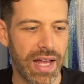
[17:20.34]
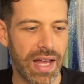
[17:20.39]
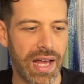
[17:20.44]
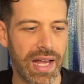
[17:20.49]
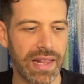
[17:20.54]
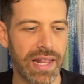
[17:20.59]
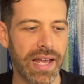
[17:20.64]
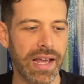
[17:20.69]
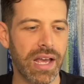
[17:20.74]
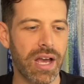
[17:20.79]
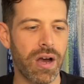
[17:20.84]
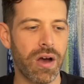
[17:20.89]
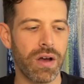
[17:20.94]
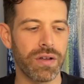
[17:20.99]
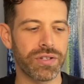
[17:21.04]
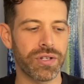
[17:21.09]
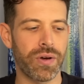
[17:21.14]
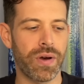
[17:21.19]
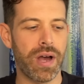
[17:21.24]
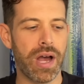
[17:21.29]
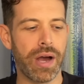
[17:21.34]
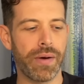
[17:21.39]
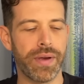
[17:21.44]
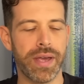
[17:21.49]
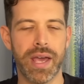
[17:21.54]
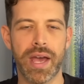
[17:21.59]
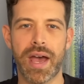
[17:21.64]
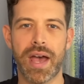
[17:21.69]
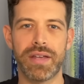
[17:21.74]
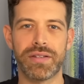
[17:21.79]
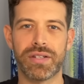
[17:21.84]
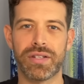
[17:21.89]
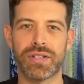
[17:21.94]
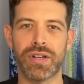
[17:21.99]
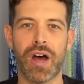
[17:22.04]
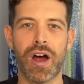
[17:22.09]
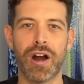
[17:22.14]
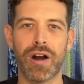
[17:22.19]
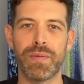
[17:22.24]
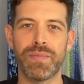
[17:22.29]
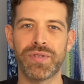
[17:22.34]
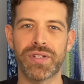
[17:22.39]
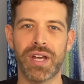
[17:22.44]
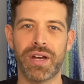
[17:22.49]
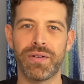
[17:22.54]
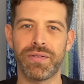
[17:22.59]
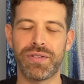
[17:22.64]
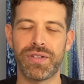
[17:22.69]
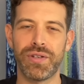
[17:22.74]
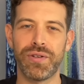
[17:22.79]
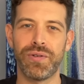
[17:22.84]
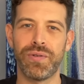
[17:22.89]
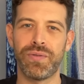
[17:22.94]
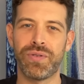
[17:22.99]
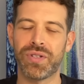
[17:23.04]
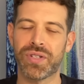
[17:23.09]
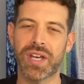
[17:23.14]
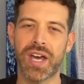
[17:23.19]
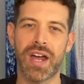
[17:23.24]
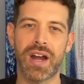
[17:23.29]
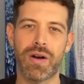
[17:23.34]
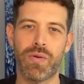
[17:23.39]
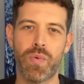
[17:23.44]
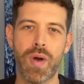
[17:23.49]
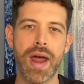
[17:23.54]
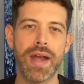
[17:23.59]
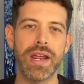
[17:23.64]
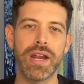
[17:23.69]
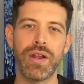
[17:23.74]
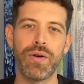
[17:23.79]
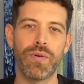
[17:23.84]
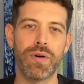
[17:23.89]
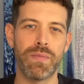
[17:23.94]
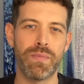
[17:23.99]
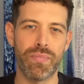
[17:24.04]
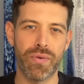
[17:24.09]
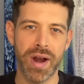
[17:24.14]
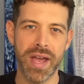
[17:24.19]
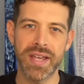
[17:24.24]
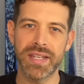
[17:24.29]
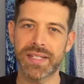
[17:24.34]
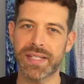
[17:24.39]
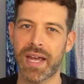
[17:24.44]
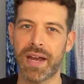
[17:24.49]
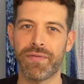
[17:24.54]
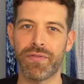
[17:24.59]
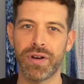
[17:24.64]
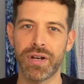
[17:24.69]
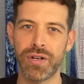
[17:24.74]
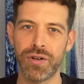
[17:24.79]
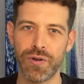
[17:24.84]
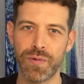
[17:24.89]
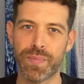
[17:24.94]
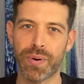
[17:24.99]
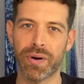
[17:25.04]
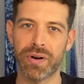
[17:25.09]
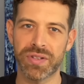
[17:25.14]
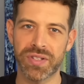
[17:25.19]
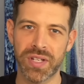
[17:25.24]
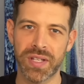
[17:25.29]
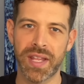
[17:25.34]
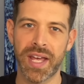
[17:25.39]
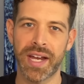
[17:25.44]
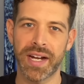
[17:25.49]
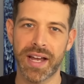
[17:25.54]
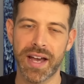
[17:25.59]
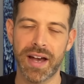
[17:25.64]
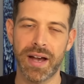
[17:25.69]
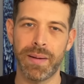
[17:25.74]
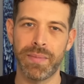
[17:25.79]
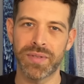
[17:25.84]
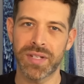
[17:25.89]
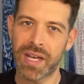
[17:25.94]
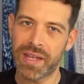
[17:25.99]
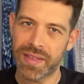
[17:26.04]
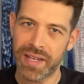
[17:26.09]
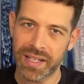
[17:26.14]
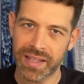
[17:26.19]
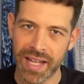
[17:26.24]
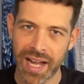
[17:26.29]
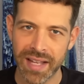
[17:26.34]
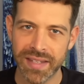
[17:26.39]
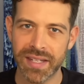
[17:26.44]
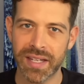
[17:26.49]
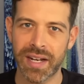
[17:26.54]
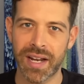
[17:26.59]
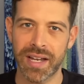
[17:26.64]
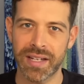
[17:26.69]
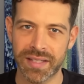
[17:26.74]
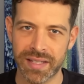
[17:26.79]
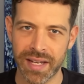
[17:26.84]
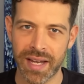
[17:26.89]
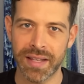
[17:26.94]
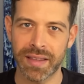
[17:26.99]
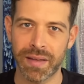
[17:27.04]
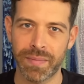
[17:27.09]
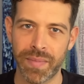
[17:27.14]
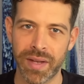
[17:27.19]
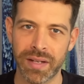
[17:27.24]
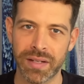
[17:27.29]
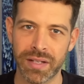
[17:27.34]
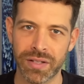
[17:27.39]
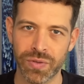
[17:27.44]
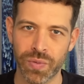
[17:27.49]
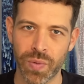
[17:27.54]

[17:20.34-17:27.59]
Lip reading: I like also how he has his arms out too, just kind of ready to embrace every new person that comes. I think that's a nice sentiment as